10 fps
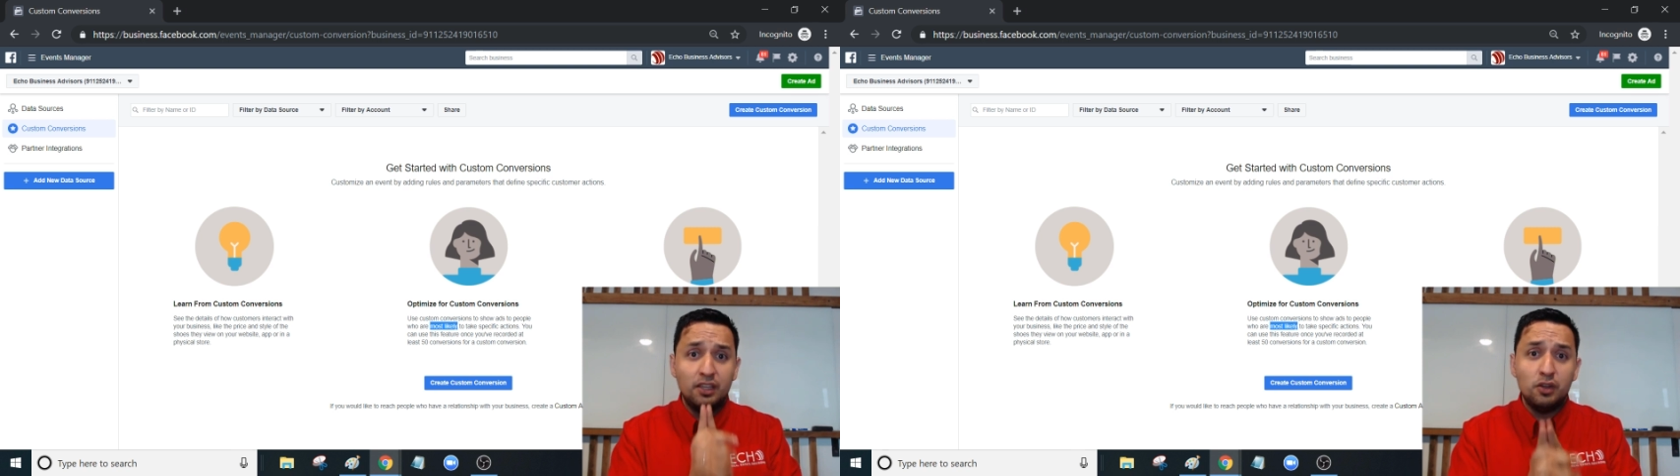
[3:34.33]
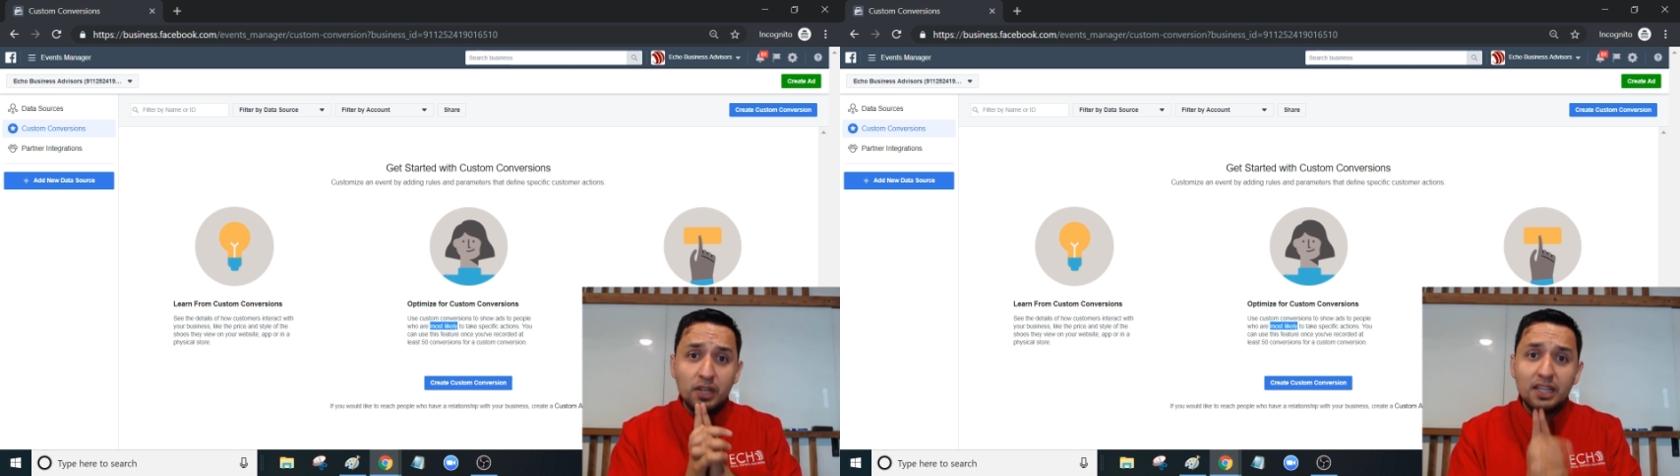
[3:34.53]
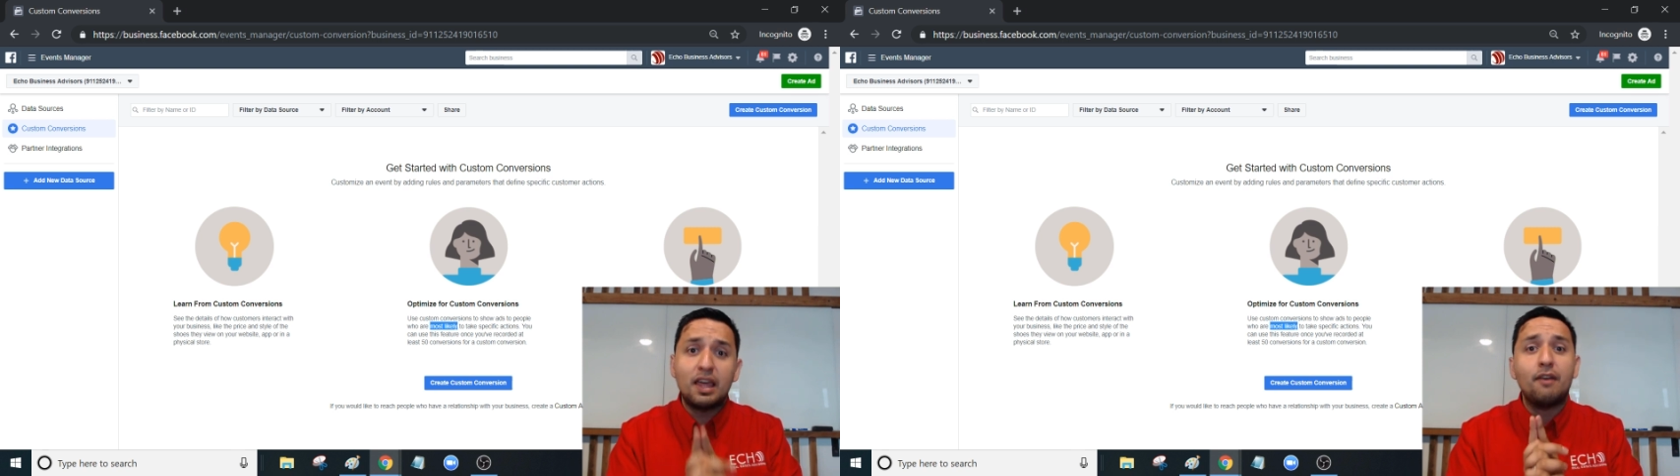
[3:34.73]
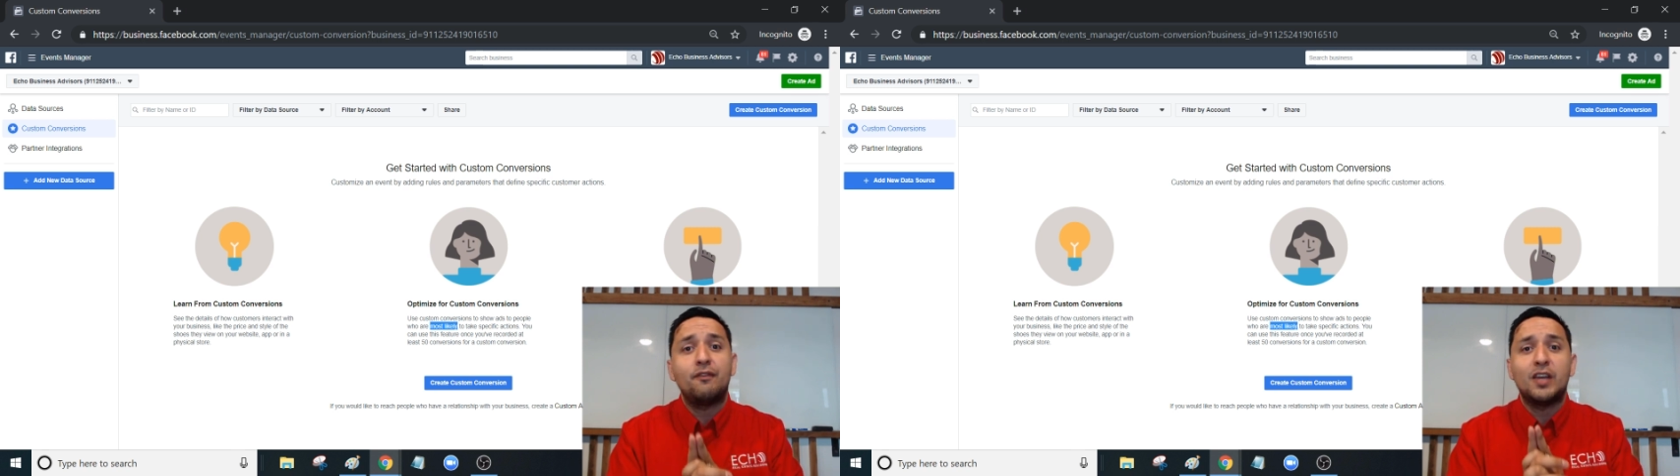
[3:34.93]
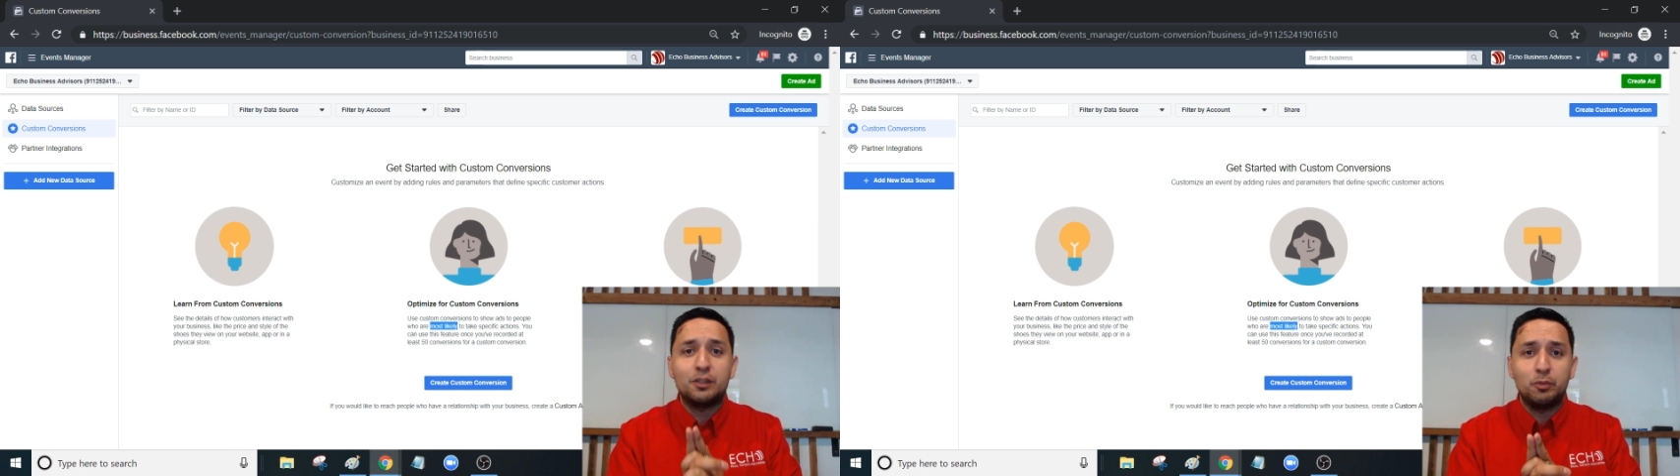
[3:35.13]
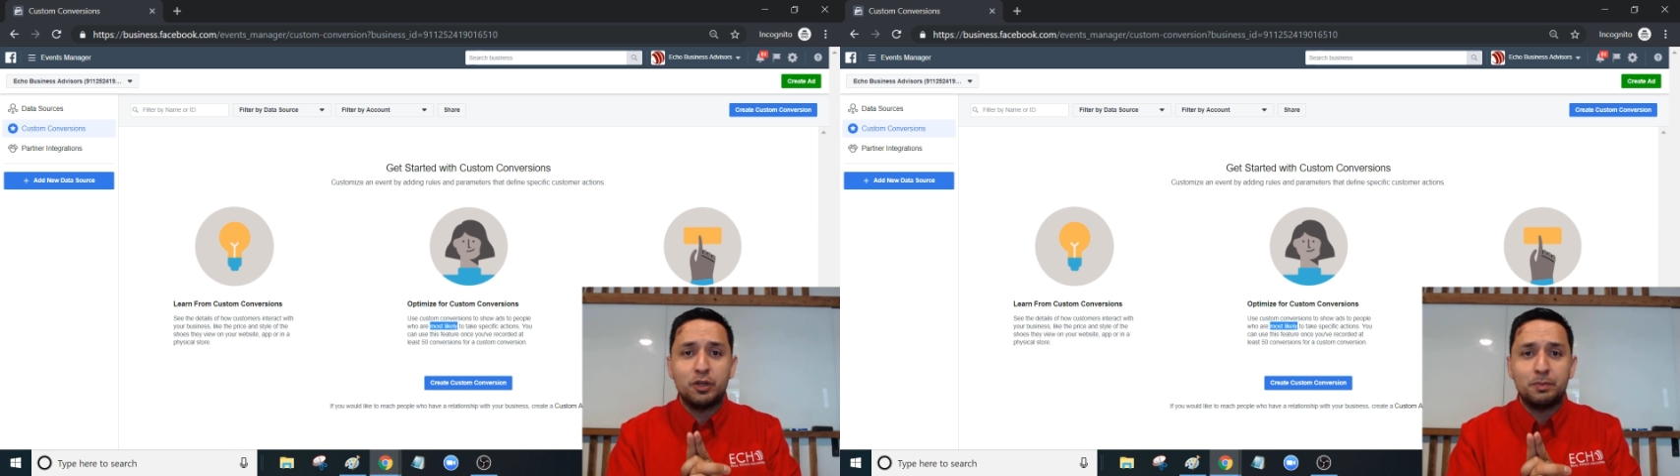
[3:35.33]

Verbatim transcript: you need that Facebook